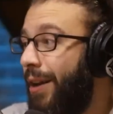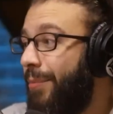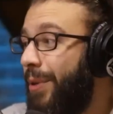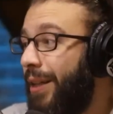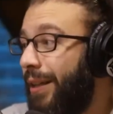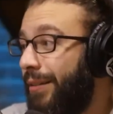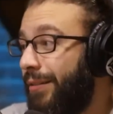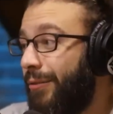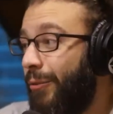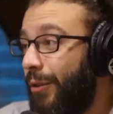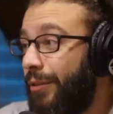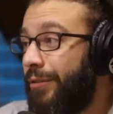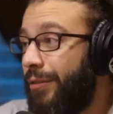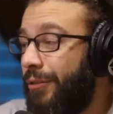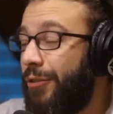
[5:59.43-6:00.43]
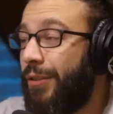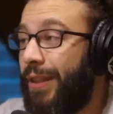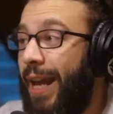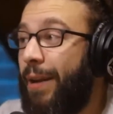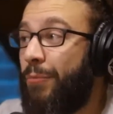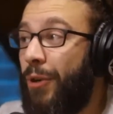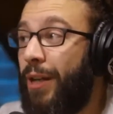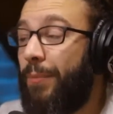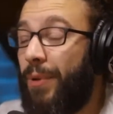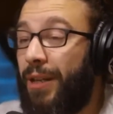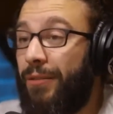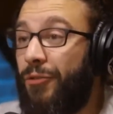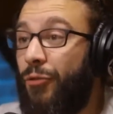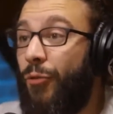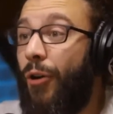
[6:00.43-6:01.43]
because, well, you just can't bring it
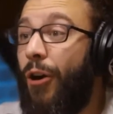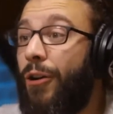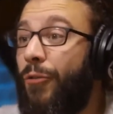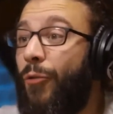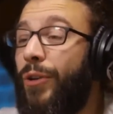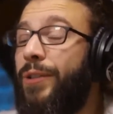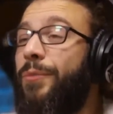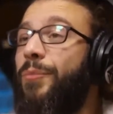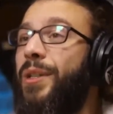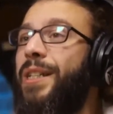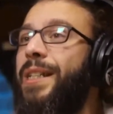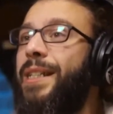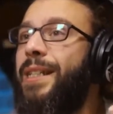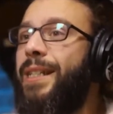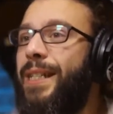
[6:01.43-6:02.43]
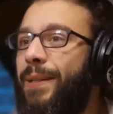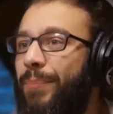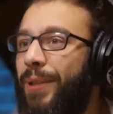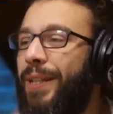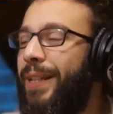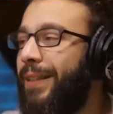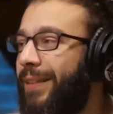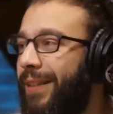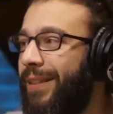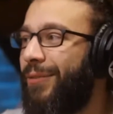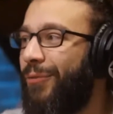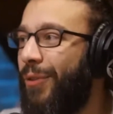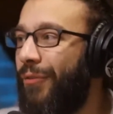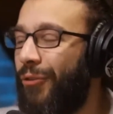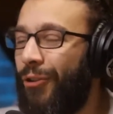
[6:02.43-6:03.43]
because you are going to be deep into
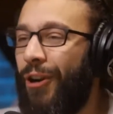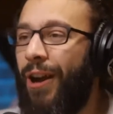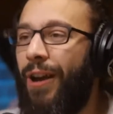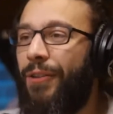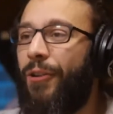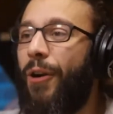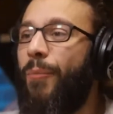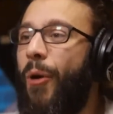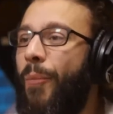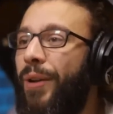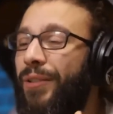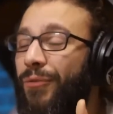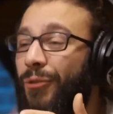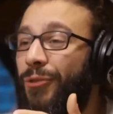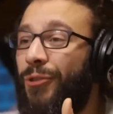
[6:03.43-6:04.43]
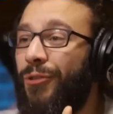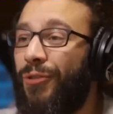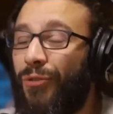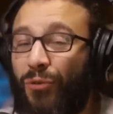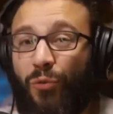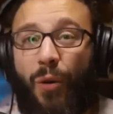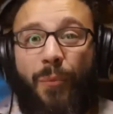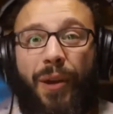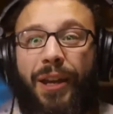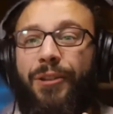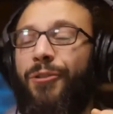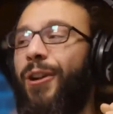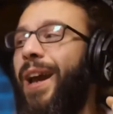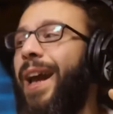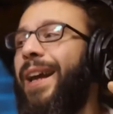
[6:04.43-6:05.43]
river. There are moments where you're
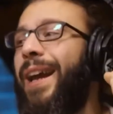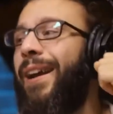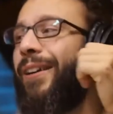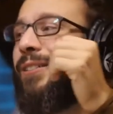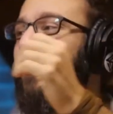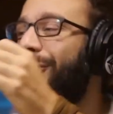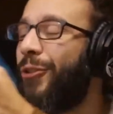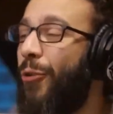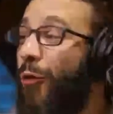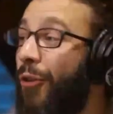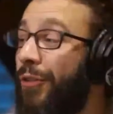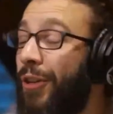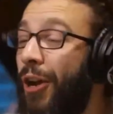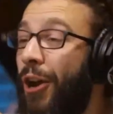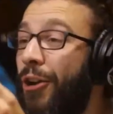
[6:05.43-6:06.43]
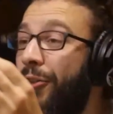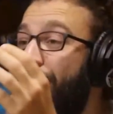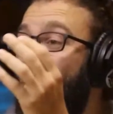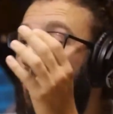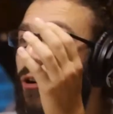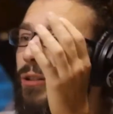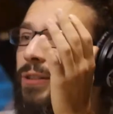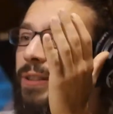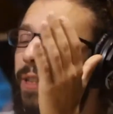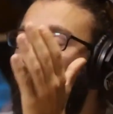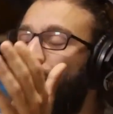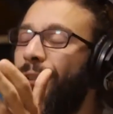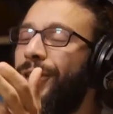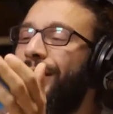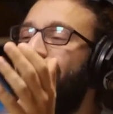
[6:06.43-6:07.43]
swimming, you're hanging onto cords. You are
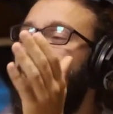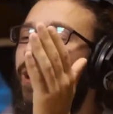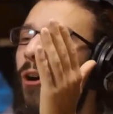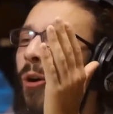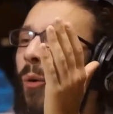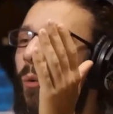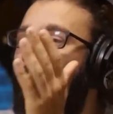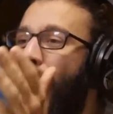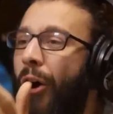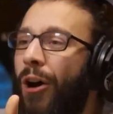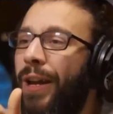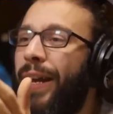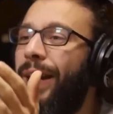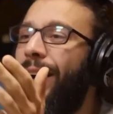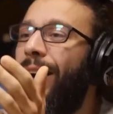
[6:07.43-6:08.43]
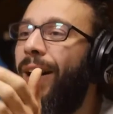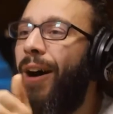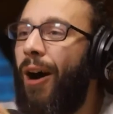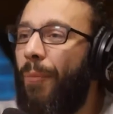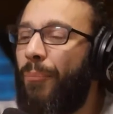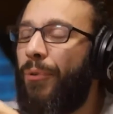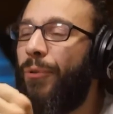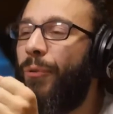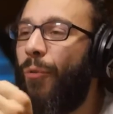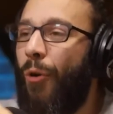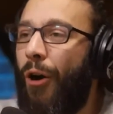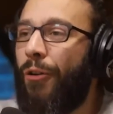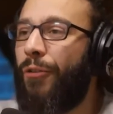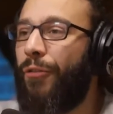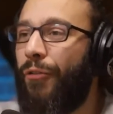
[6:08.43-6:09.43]
literally walking up
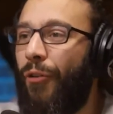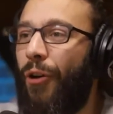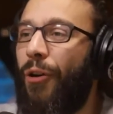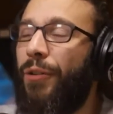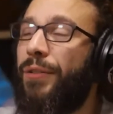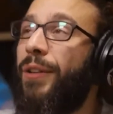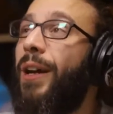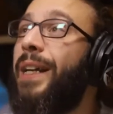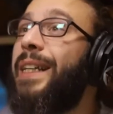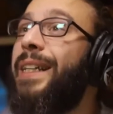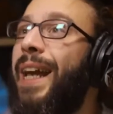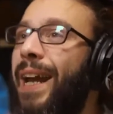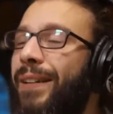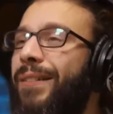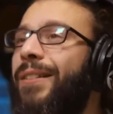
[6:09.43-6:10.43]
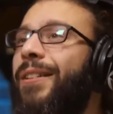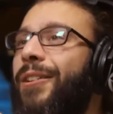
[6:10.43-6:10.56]
waterfalls against the